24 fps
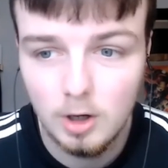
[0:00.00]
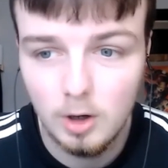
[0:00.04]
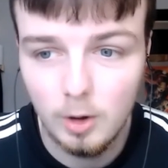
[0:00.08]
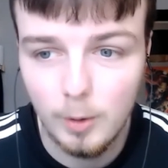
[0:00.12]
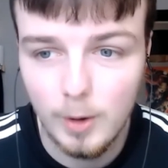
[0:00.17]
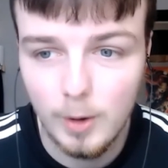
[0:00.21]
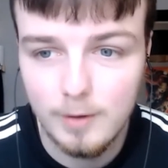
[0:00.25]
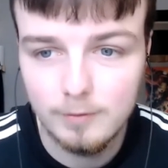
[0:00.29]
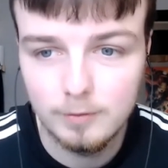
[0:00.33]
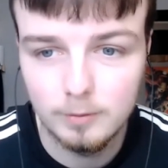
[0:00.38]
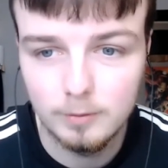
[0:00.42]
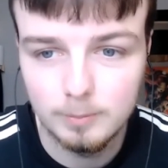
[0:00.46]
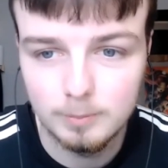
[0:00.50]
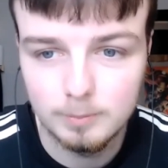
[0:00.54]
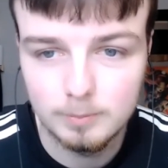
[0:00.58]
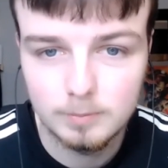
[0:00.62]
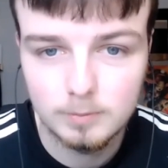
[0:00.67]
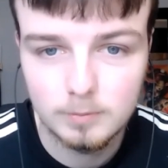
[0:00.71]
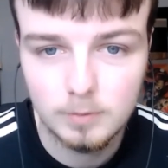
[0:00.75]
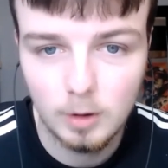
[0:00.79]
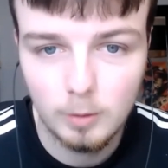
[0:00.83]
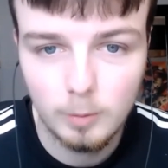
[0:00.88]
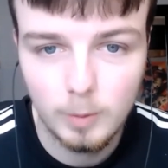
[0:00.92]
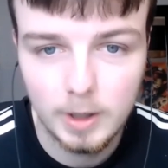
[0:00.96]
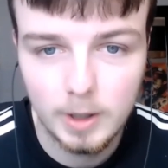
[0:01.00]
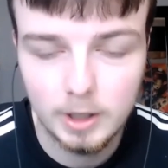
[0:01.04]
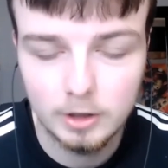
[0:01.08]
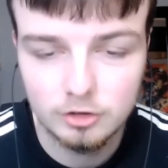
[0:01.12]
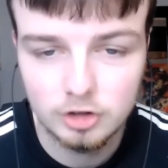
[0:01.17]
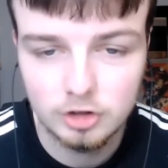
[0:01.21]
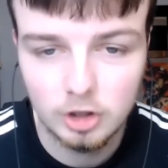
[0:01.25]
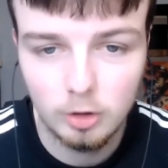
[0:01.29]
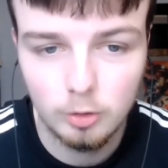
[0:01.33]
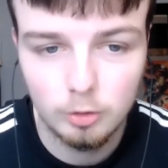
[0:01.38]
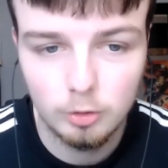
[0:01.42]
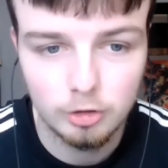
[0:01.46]
away at
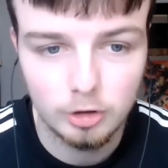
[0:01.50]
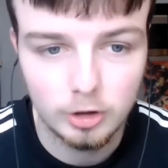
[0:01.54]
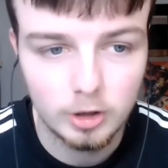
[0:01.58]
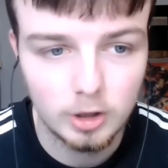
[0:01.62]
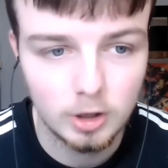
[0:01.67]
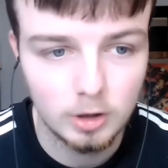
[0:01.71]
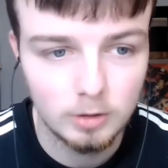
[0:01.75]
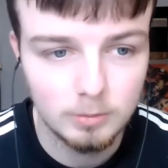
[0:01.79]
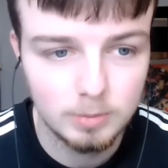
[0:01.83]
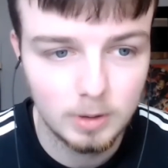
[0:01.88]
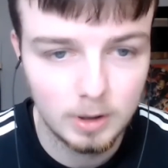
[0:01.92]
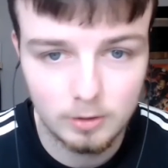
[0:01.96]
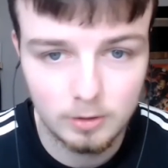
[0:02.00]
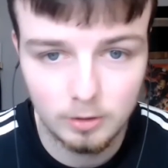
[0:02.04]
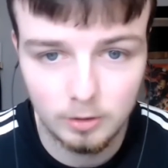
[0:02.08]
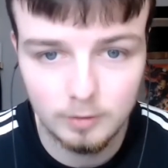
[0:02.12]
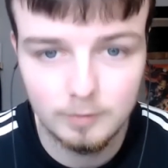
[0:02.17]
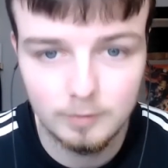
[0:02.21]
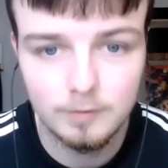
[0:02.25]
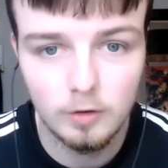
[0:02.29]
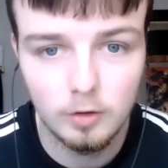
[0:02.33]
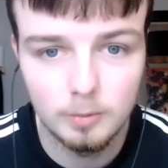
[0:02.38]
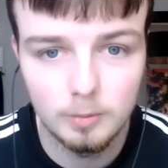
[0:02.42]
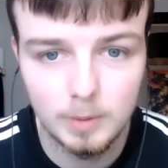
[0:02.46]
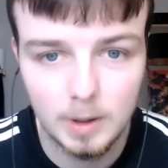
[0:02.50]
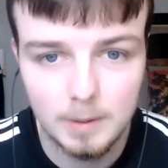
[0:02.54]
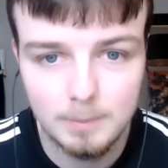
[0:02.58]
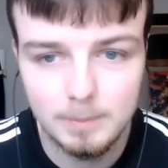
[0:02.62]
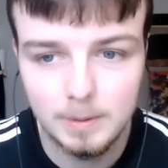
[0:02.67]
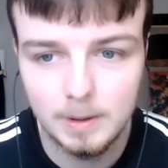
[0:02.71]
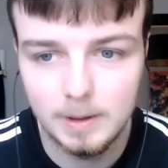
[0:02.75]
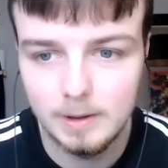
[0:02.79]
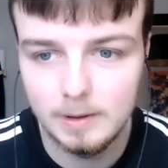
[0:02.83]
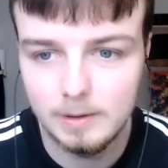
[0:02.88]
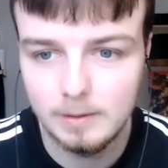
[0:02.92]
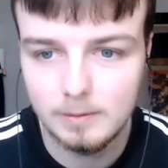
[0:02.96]
Chelsea, you know, based on the form they've
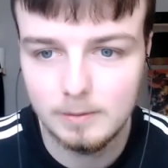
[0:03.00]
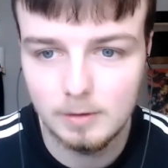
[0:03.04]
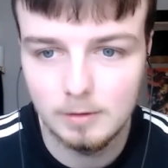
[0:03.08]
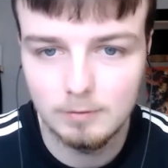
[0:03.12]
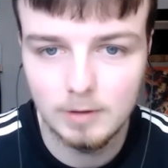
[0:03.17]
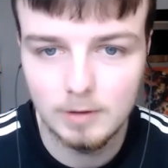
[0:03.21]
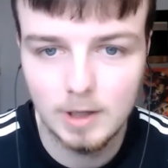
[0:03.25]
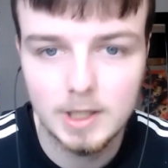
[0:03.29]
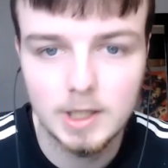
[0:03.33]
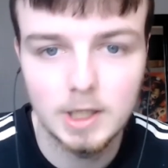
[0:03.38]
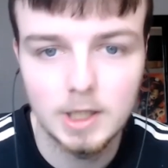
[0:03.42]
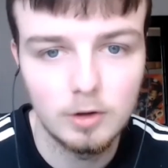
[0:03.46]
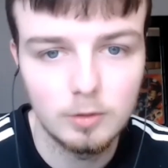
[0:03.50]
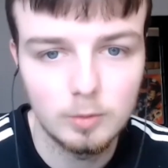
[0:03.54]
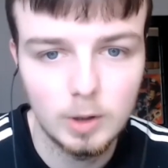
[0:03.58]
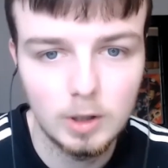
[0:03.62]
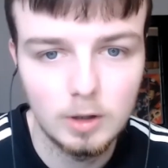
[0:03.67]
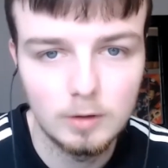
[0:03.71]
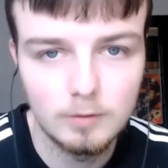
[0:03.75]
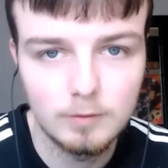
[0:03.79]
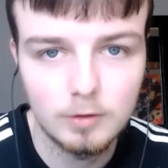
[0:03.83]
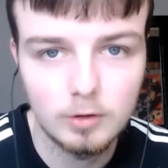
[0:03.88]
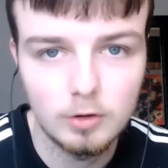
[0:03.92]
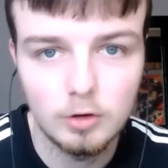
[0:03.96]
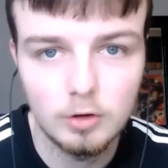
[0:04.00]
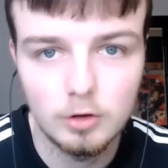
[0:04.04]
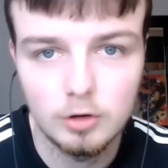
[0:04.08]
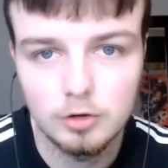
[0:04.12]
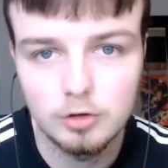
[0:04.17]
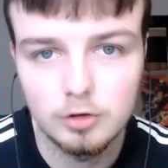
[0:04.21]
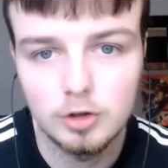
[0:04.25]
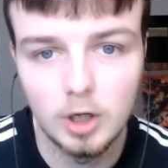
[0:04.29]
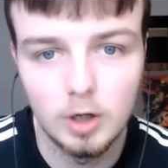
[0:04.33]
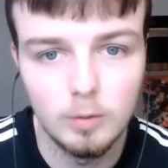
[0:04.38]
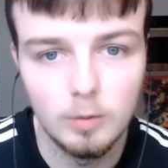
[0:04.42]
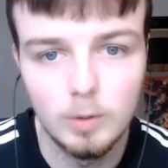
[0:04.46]
been in of late as well, of course.
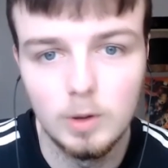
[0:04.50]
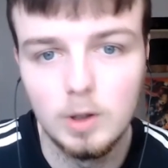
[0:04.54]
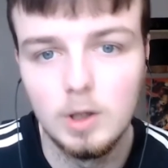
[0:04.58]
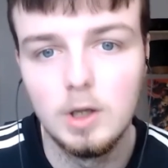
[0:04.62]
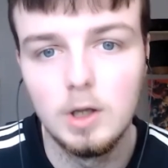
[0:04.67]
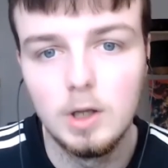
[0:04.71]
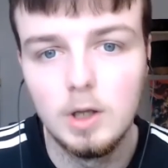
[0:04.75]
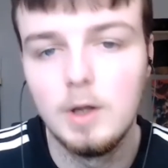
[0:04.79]
So